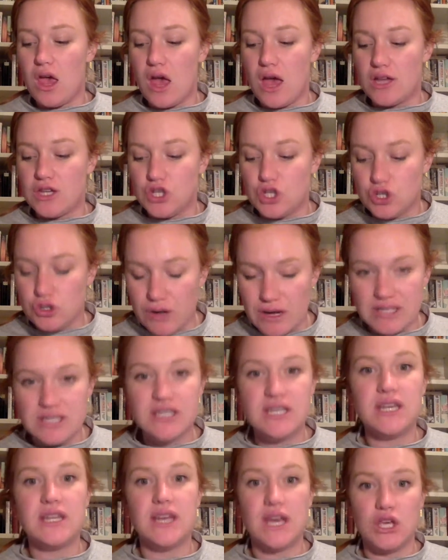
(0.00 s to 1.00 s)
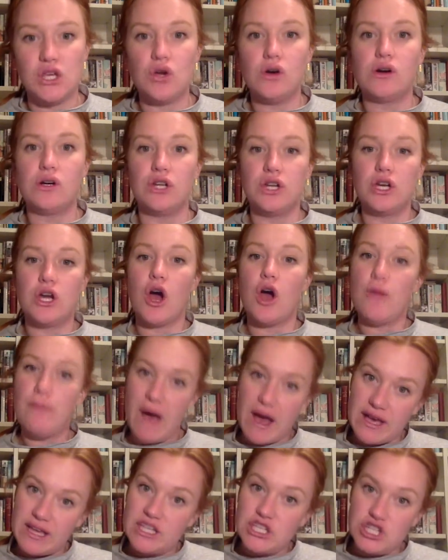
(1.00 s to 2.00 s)
are trusting that you're going to go
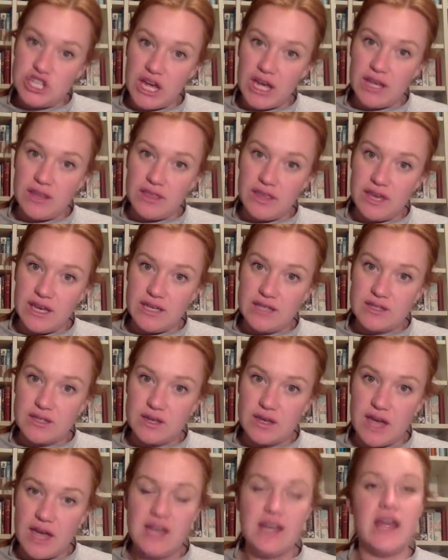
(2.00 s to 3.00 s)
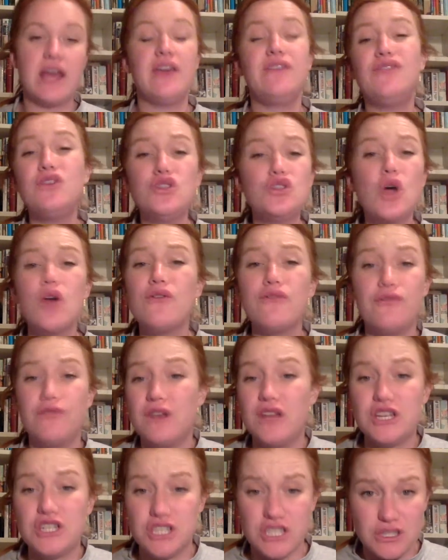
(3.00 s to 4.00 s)
back and check these, okay? Now, if you don't
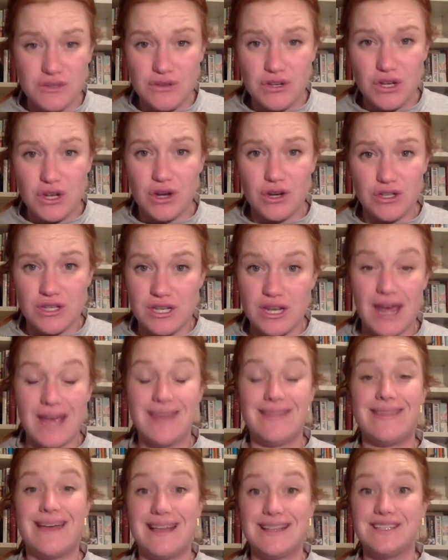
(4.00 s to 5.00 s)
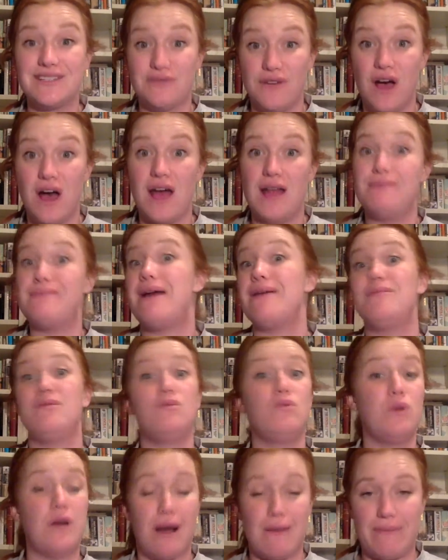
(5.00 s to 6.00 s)
finish this video today, that's fine. Maybe
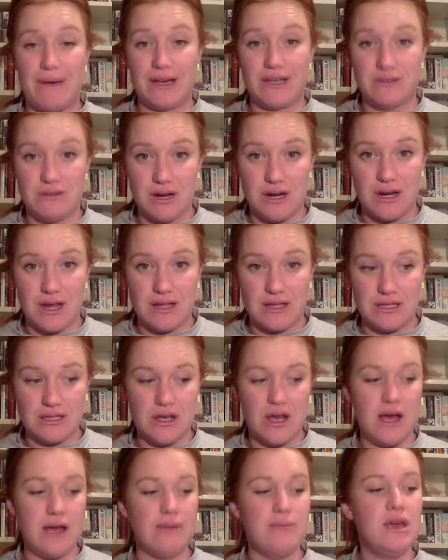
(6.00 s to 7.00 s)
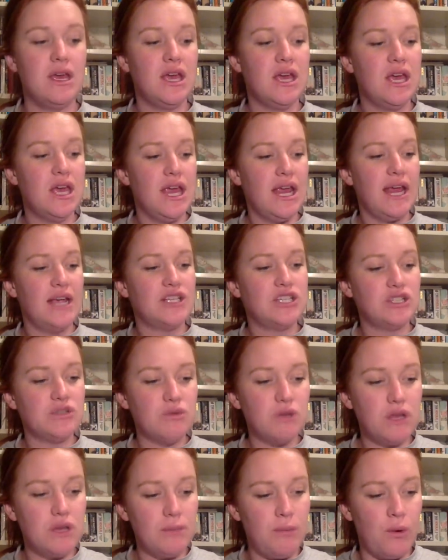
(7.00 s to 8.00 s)
we'll come back to it another time. It's just
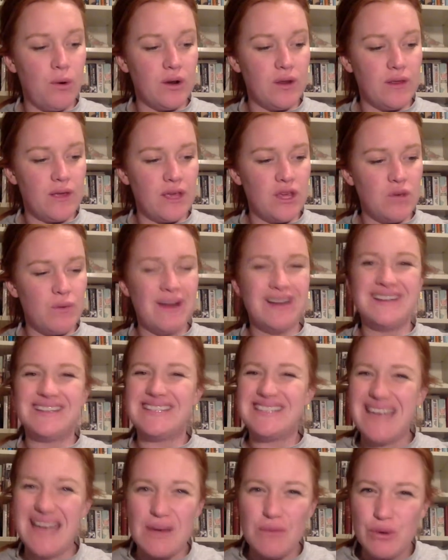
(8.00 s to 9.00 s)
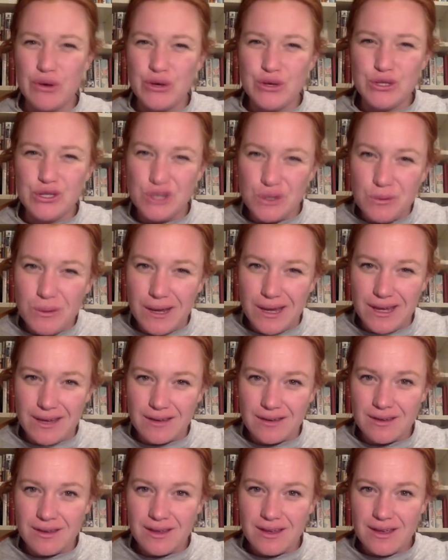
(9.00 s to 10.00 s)
really important that you understand what you're doing,
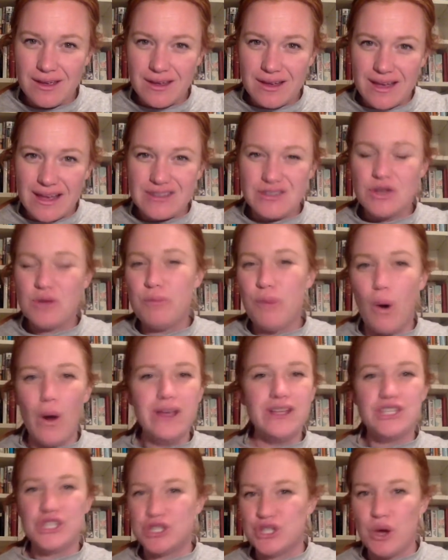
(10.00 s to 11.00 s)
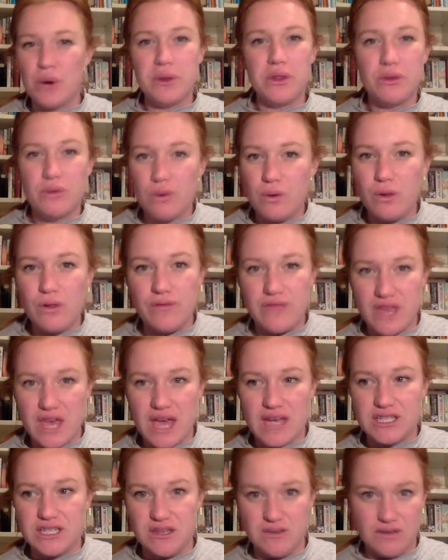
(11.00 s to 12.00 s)
okay? There's no point in just going through all of the
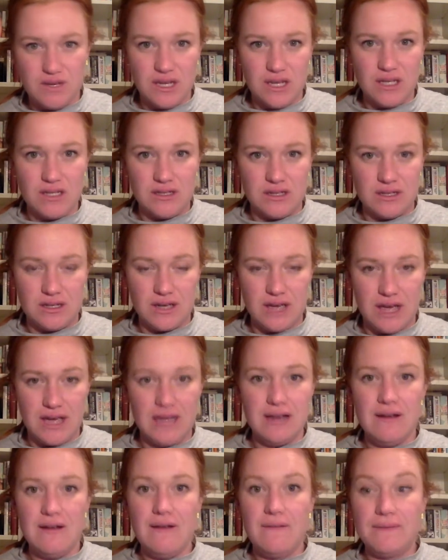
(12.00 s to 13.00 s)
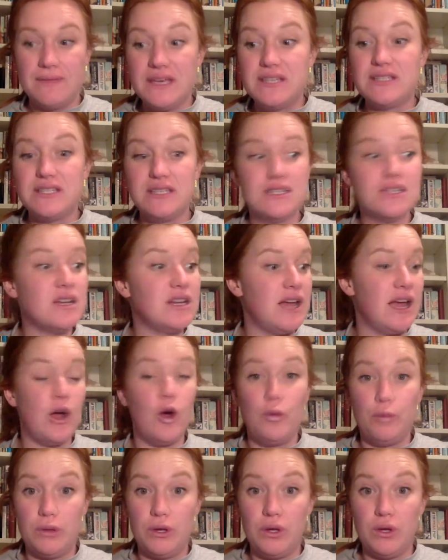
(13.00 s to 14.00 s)
activities, okay? This is going to
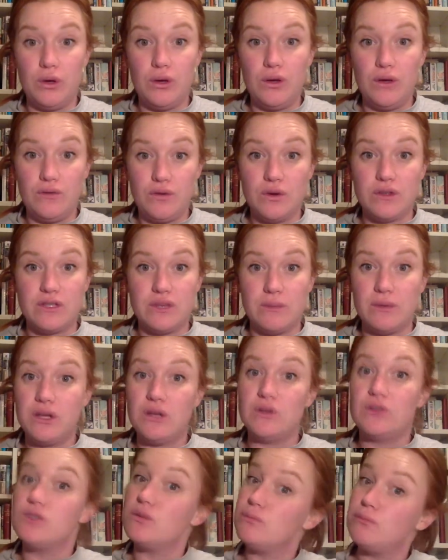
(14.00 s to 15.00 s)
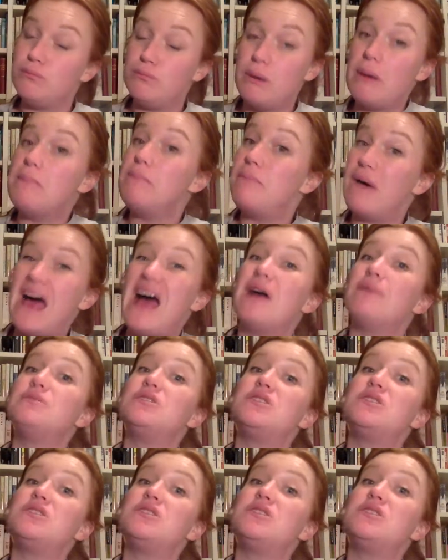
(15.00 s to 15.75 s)
help you if you're somebody who's perhaps